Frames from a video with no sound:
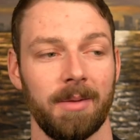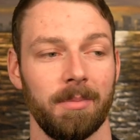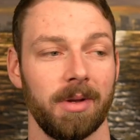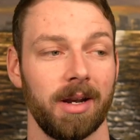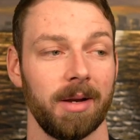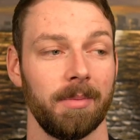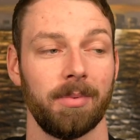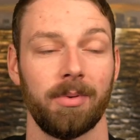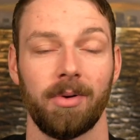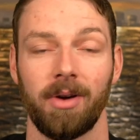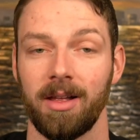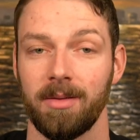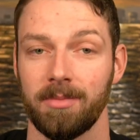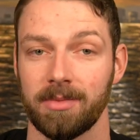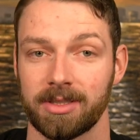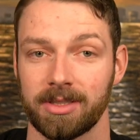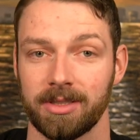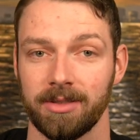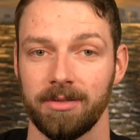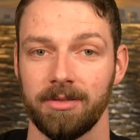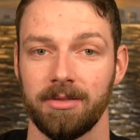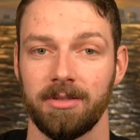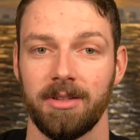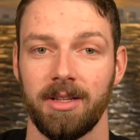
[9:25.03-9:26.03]
But I promise
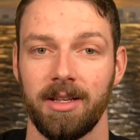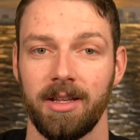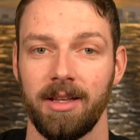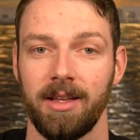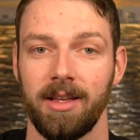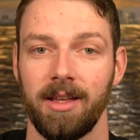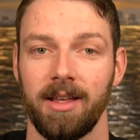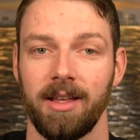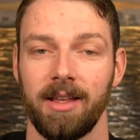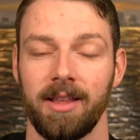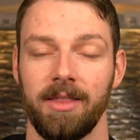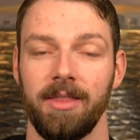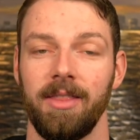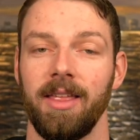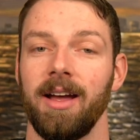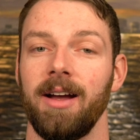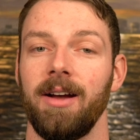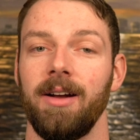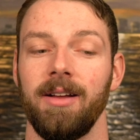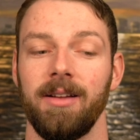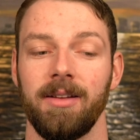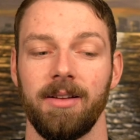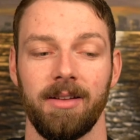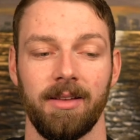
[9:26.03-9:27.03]
you
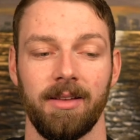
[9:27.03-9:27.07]
that